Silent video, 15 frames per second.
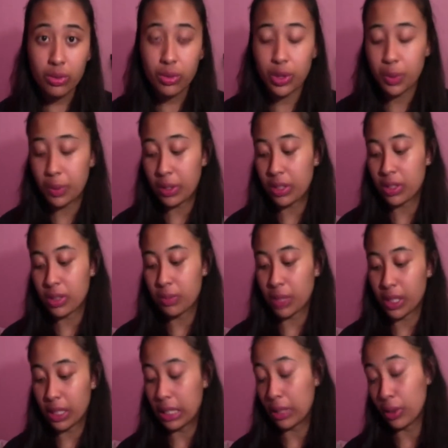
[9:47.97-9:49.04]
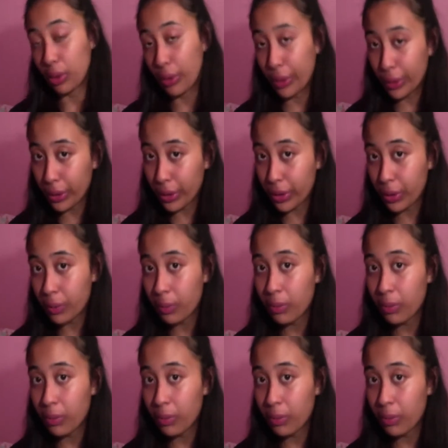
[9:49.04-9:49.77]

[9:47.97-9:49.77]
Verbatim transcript: just because it might take longer,